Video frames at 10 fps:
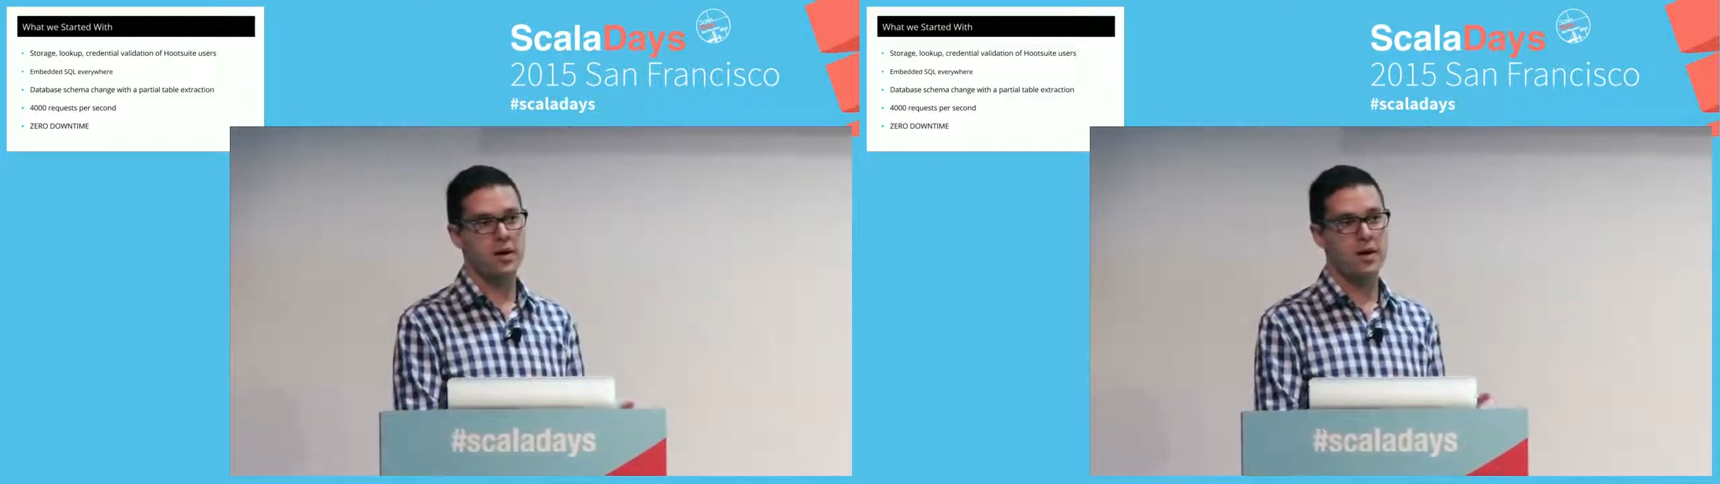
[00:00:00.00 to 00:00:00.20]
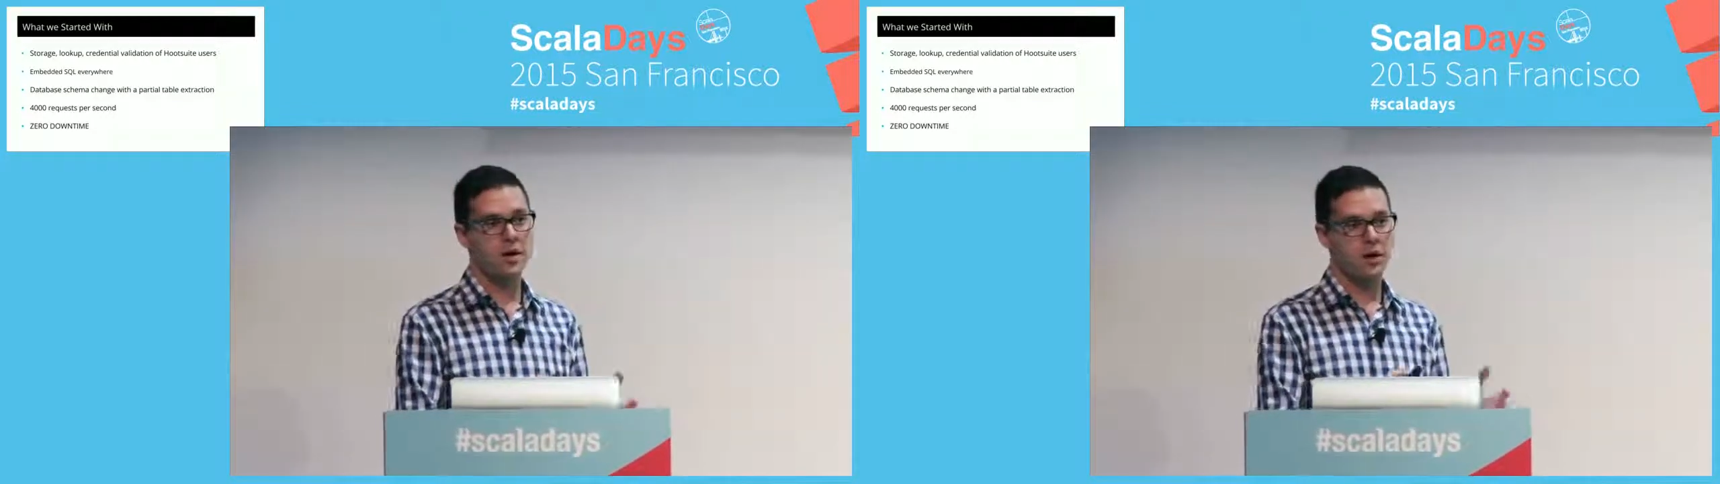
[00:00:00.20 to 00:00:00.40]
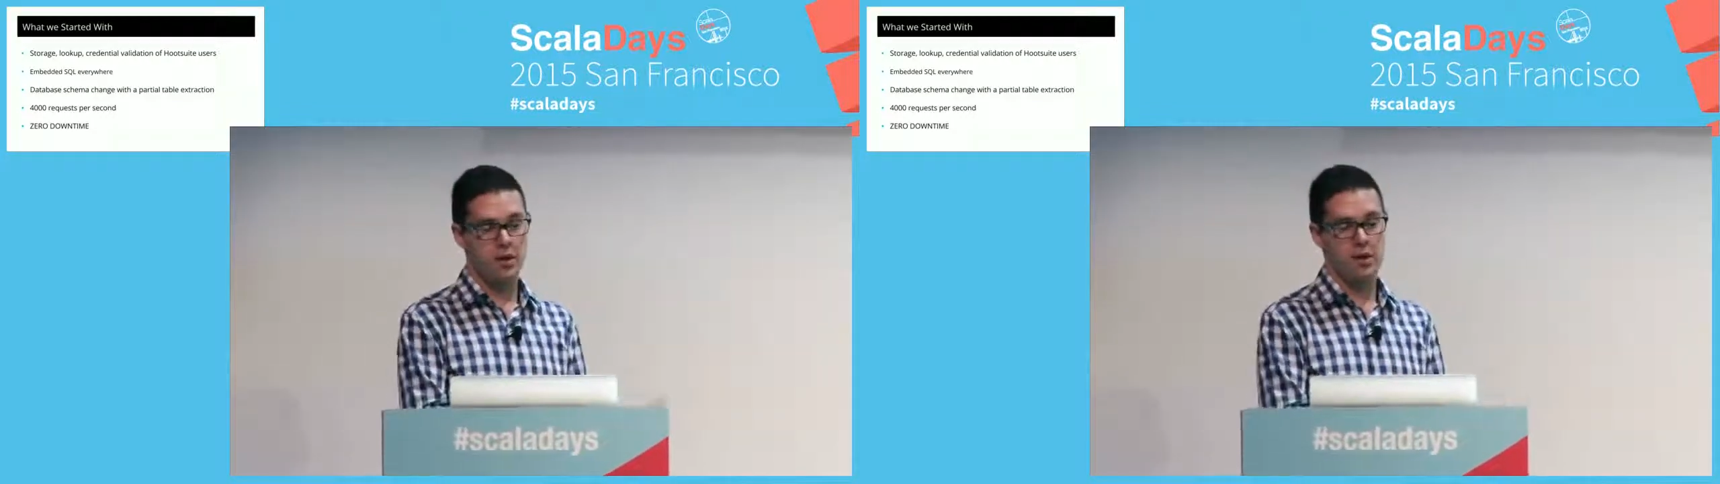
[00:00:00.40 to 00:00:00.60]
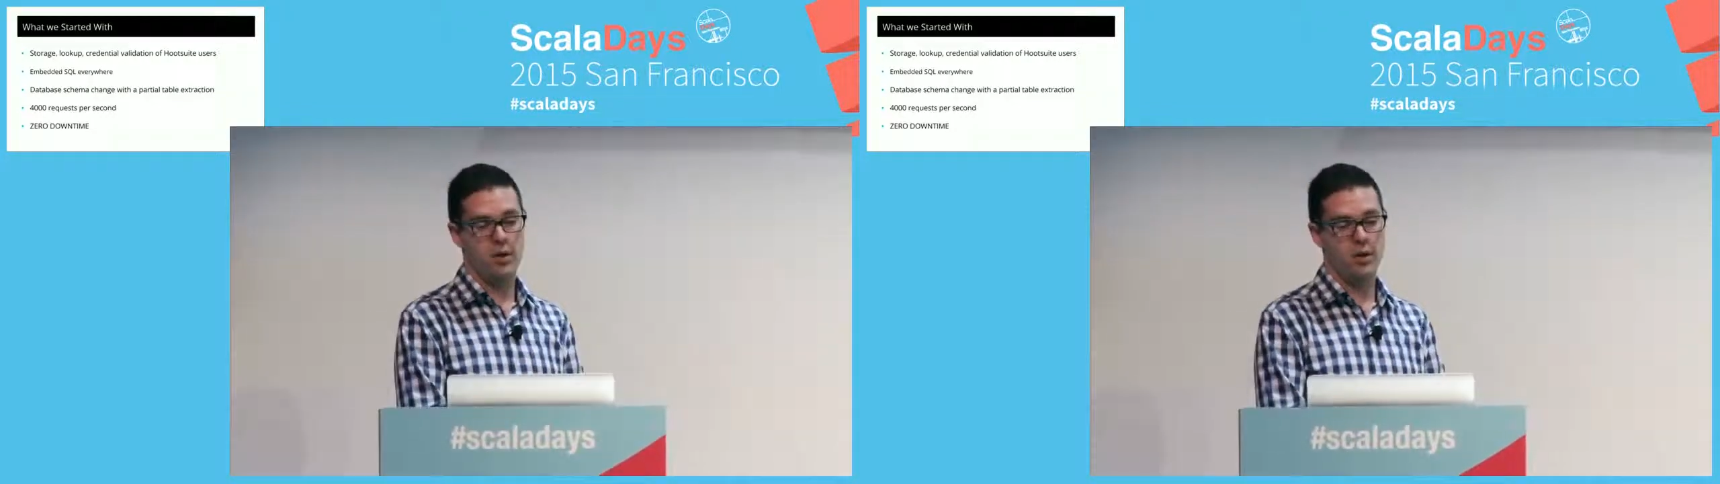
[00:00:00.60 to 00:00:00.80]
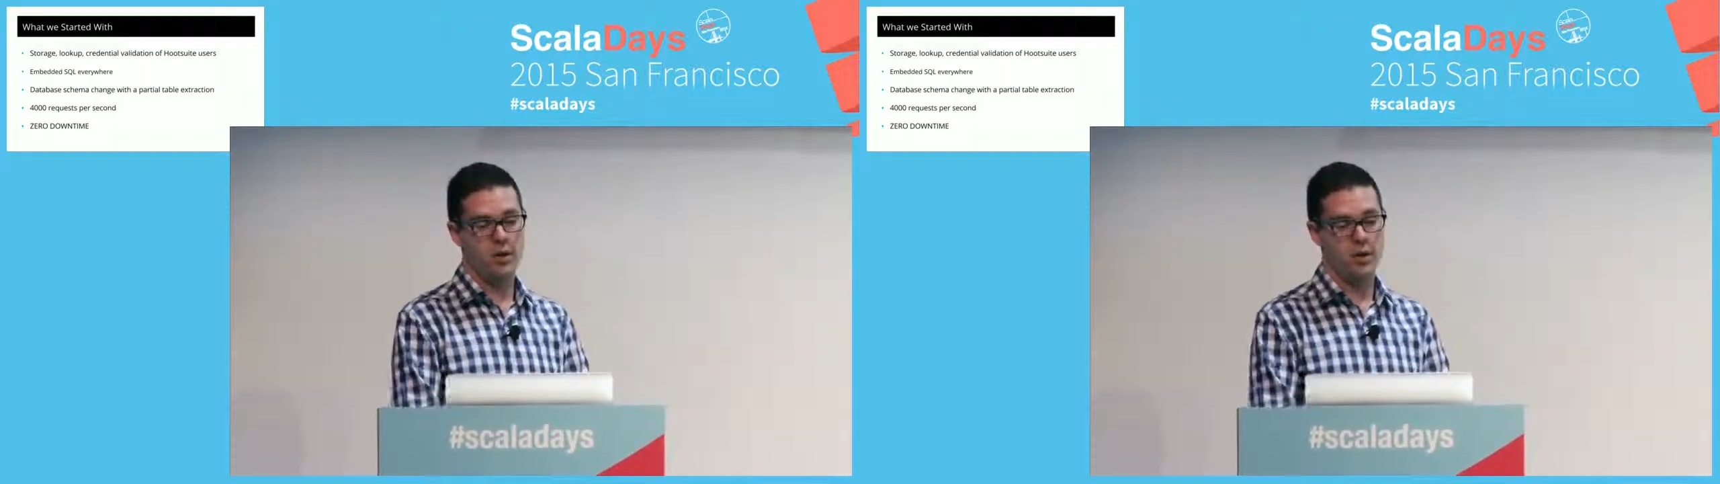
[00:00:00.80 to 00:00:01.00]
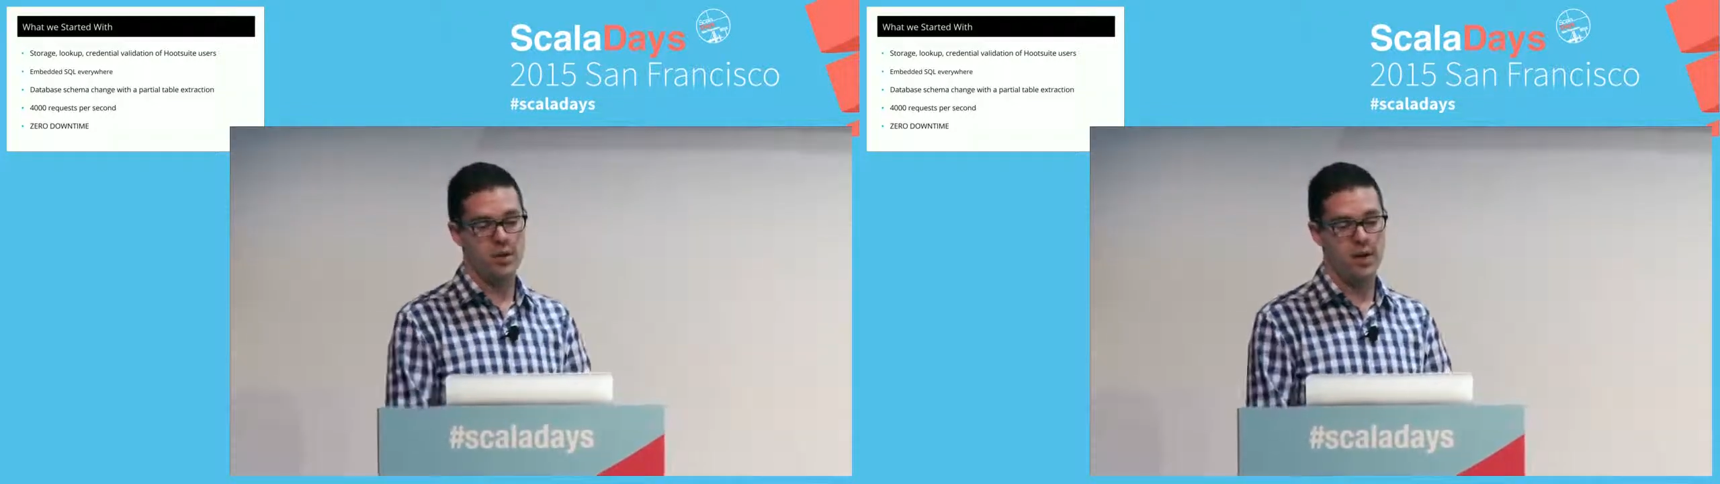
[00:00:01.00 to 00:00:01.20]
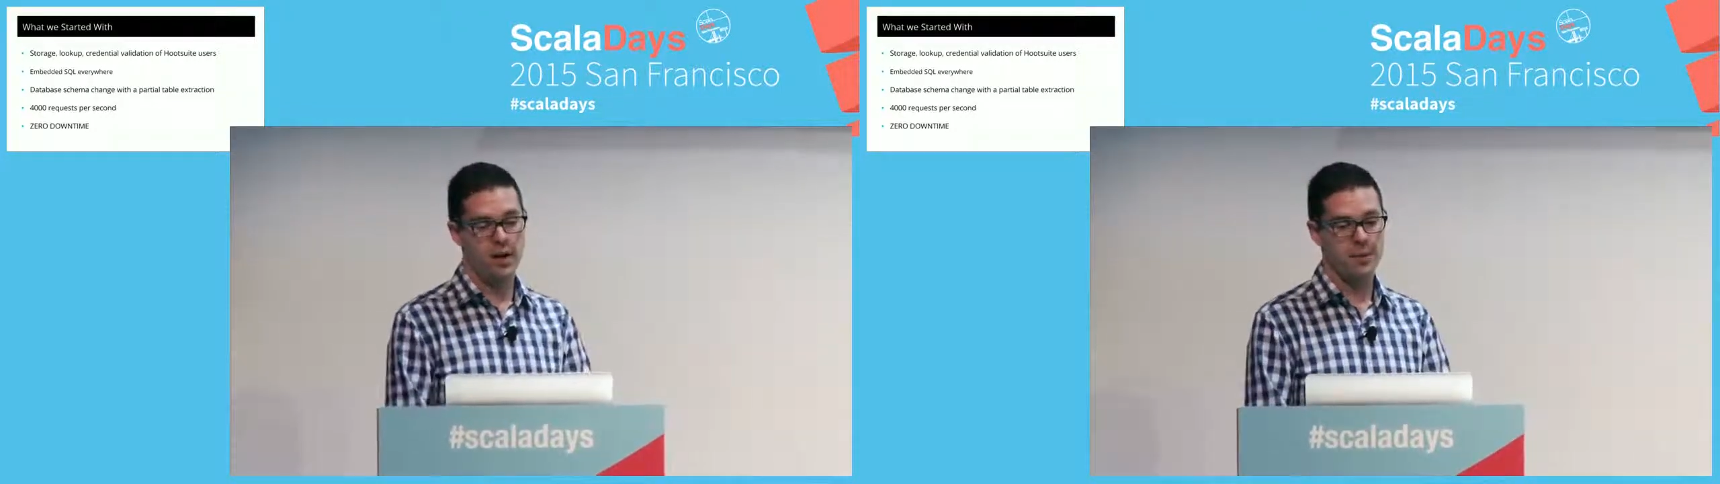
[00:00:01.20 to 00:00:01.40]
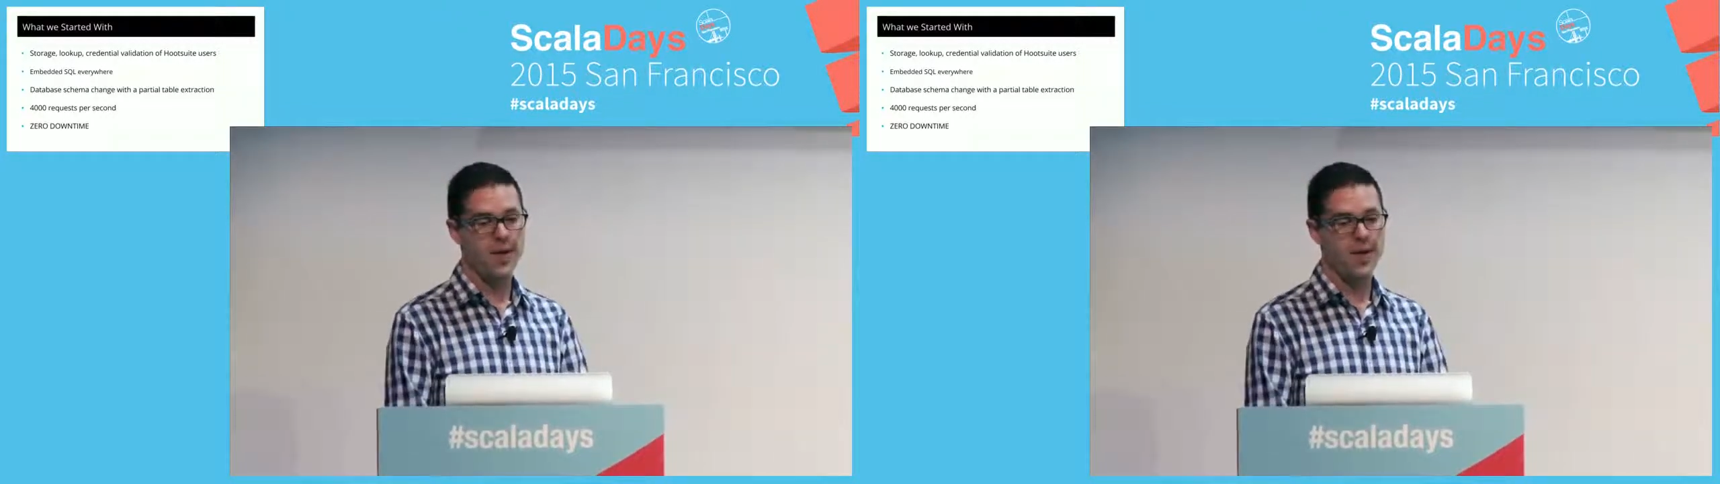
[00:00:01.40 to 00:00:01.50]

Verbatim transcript: behind.